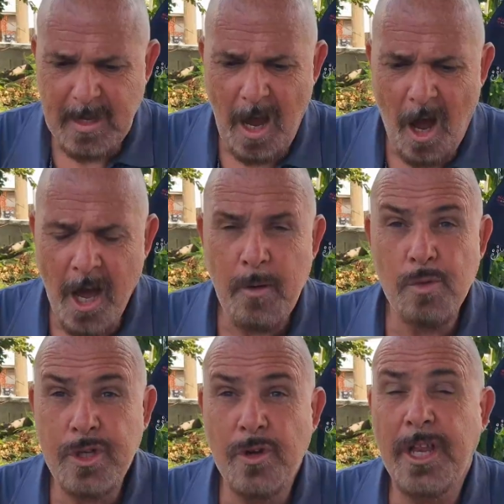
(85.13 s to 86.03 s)
I
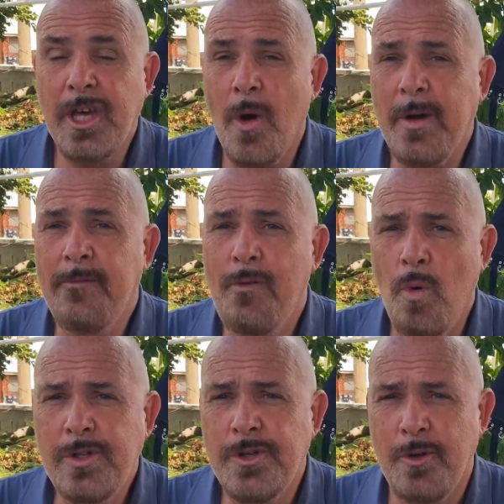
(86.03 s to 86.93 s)
was looking at going
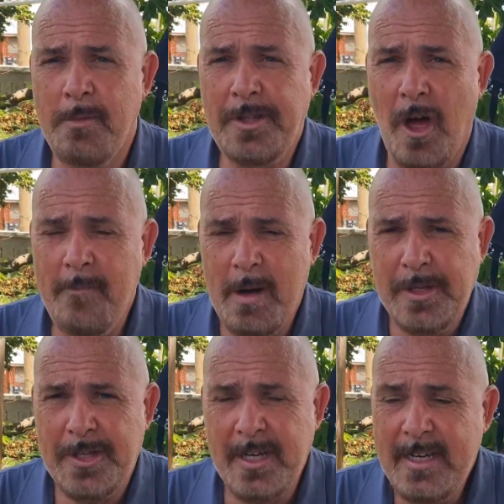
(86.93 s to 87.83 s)
forward to doing my dive
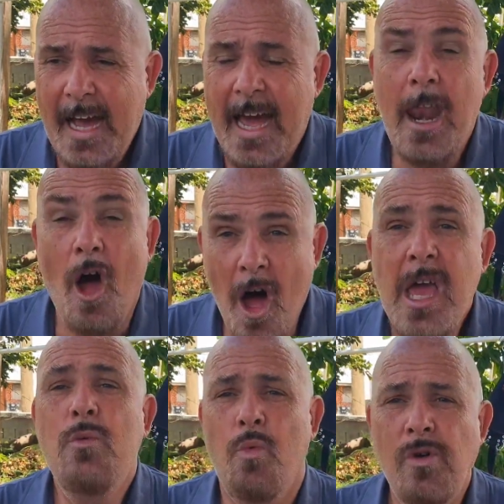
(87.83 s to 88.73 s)
master, and
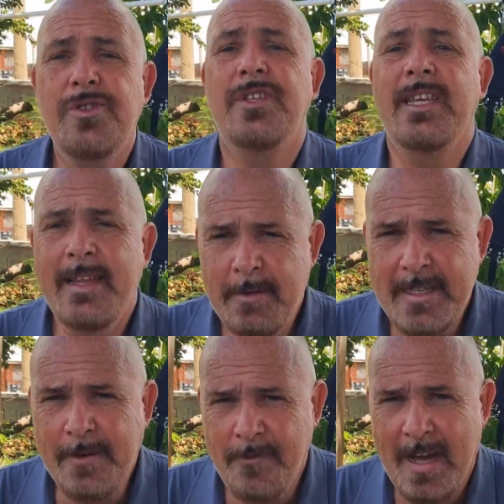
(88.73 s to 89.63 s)
I was the
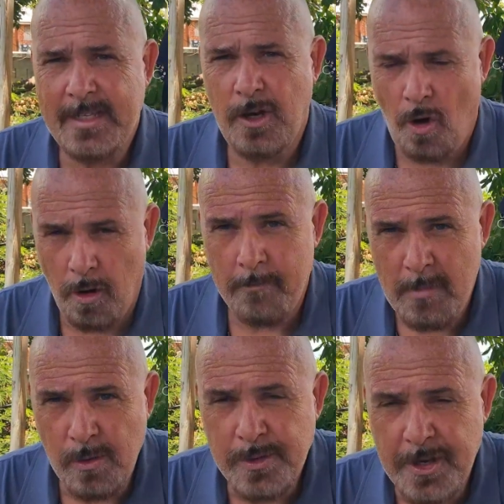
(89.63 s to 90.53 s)
limiting factor on
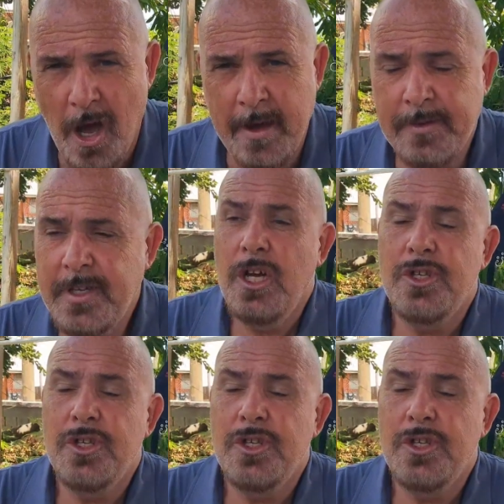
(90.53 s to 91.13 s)
most dives.